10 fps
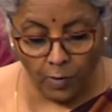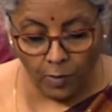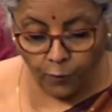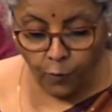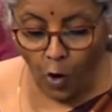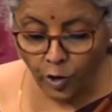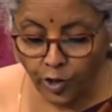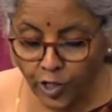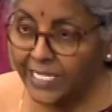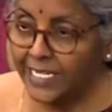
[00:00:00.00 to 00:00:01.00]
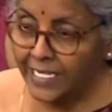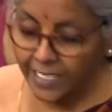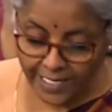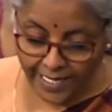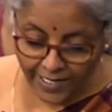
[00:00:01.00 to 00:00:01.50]
for
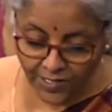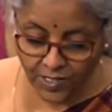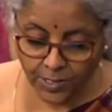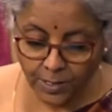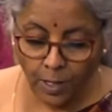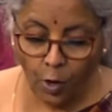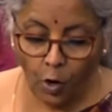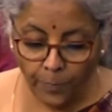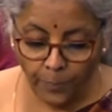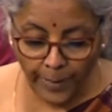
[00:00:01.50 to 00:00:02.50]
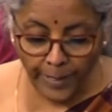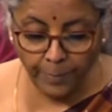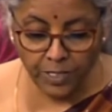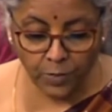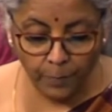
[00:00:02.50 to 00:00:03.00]
TDS on
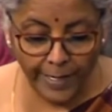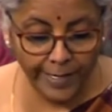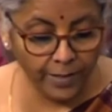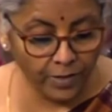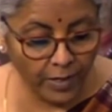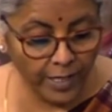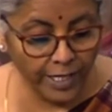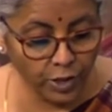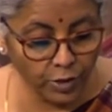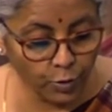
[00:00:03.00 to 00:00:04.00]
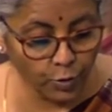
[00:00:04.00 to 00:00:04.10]
payment made in relation to